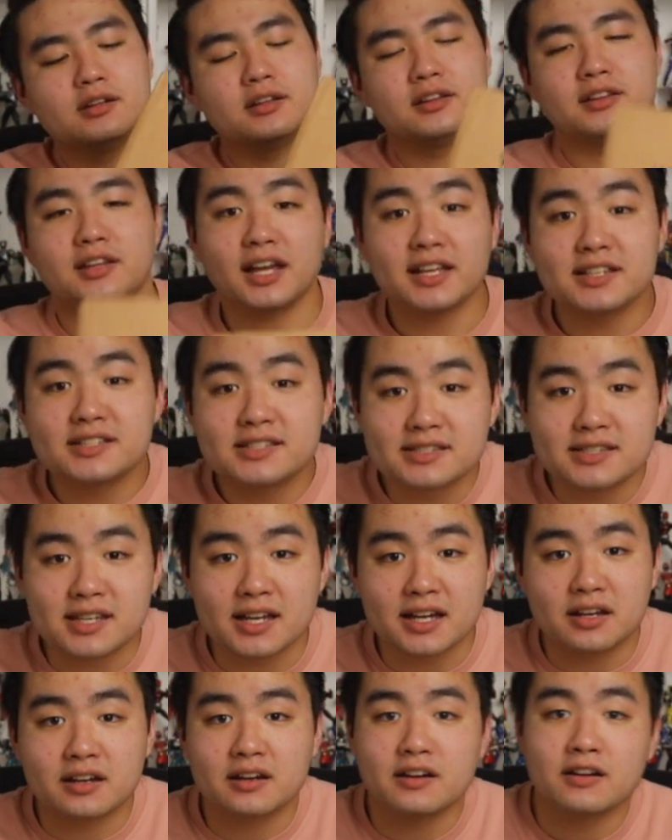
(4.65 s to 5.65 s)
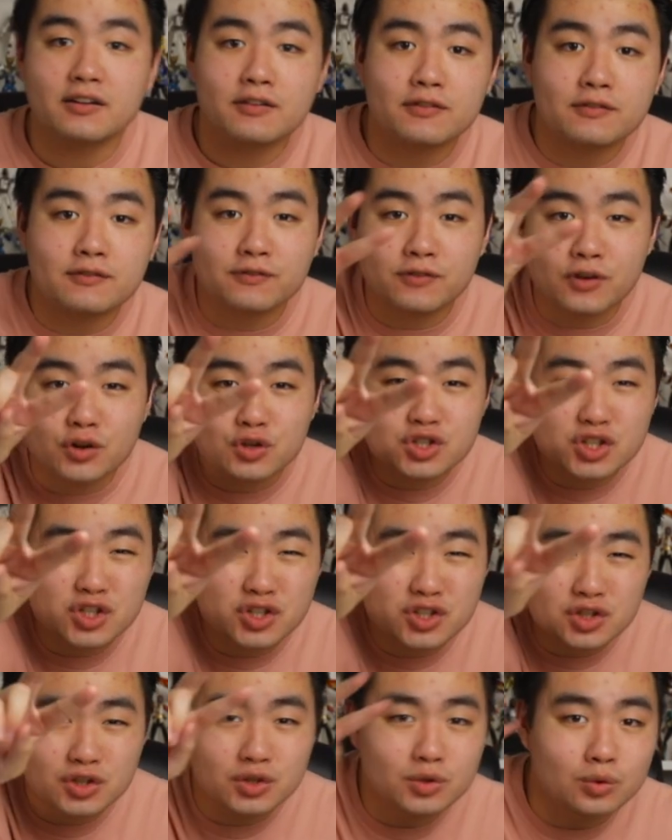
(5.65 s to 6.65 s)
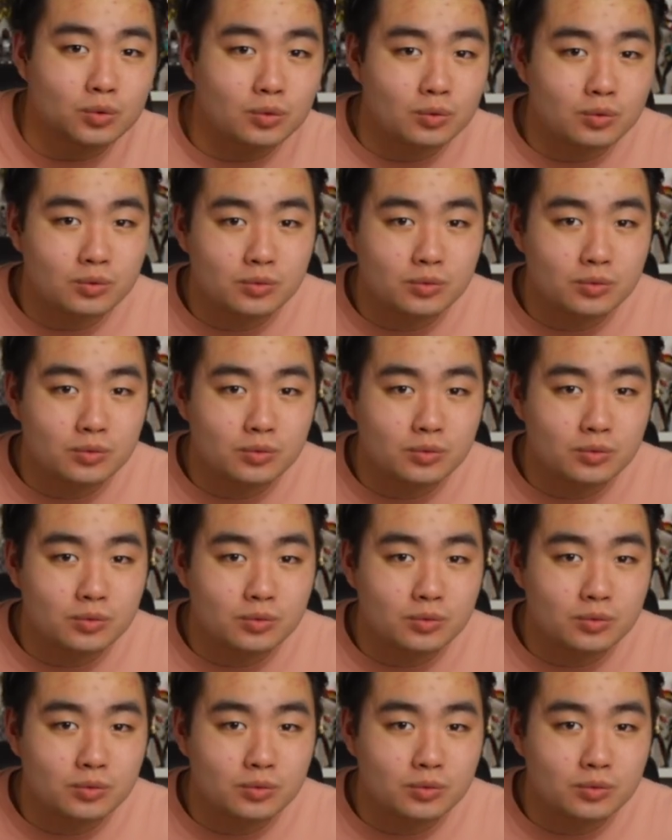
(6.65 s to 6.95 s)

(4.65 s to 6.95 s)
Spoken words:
light stick version 2.